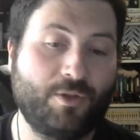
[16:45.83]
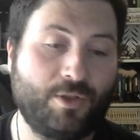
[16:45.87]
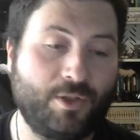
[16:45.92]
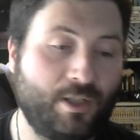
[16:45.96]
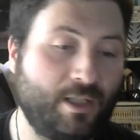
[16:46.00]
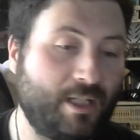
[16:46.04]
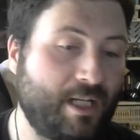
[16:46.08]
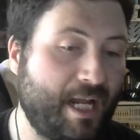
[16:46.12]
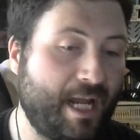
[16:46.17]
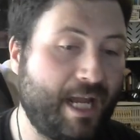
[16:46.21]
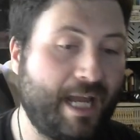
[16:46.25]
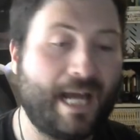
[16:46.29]

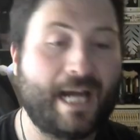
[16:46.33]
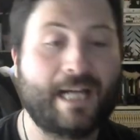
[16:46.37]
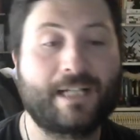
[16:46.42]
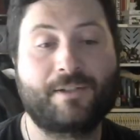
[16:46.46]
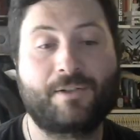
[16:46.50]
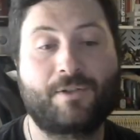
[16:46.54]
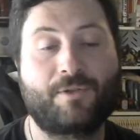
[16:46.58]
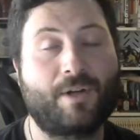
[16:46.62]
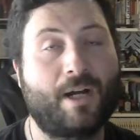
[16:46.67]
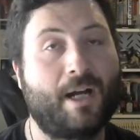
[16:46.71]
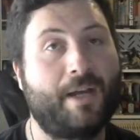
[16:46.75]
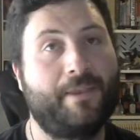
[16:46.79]
today, how to
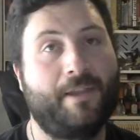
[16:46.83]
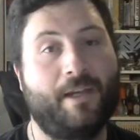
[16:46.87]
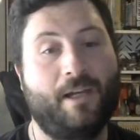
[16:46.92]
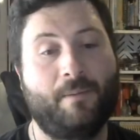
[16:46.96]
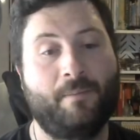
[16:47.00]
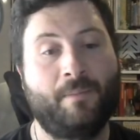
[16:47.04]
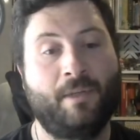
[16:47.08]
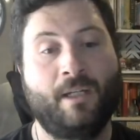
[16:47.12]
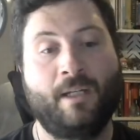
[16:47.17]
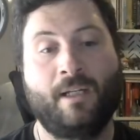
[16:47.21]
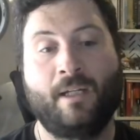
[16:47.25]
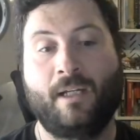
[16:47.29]
draw
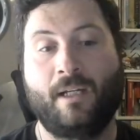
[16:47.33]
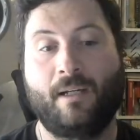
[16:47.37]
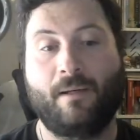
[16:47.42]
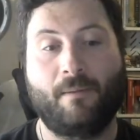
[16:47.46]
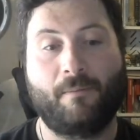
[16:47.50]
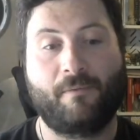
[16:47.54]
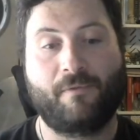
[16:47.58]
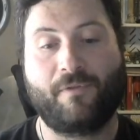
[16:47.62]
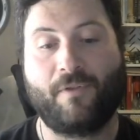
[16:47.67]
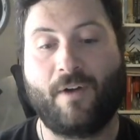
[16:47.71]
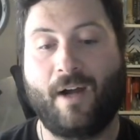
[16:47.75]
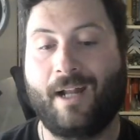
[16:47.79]
them
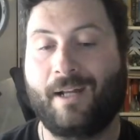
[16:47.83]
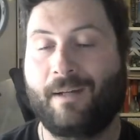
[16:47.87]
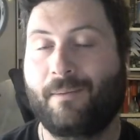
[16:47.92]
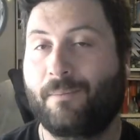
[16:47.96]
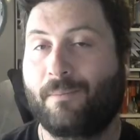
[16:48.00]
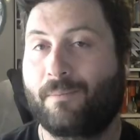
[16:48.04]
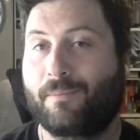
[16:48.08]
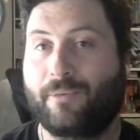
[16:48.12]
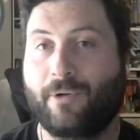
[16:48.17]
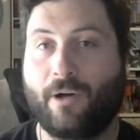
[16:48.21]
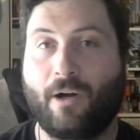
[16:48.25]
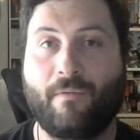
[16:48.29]
front,
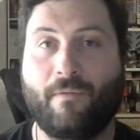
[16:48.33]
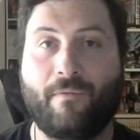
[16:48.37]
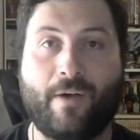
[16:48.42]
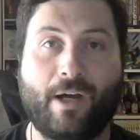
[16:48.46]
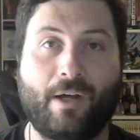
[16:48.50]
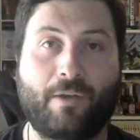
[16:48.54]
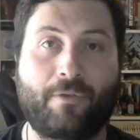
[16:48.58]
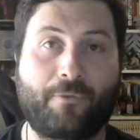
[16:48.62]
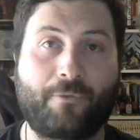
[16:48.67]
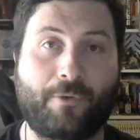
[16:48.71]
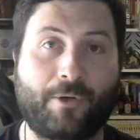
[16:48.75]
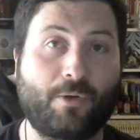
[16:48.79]

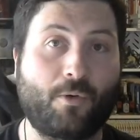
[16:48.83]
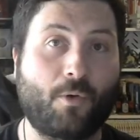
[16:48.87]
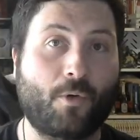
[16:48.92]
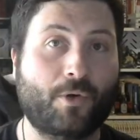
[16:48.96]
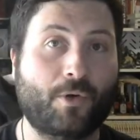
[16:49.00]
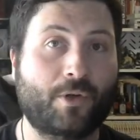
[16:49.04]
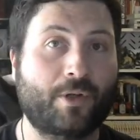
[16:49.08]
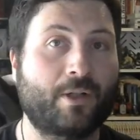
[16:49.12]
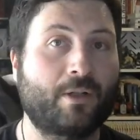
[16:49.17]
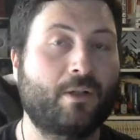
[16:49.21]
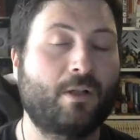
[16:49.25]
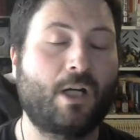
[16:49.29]
profile,
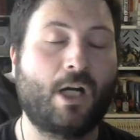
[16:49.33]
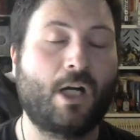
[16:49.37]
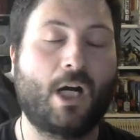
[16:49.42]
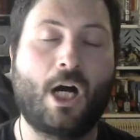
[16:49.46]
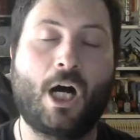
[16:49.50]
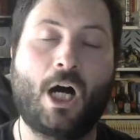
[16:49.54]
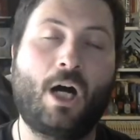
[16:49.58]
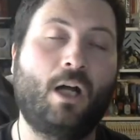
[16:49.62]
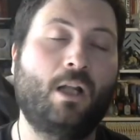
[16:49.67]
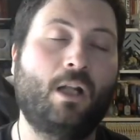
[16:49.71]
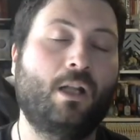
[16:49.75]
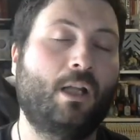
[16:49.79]
3/4,
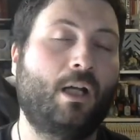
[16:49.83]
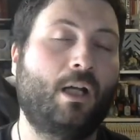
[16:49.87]
all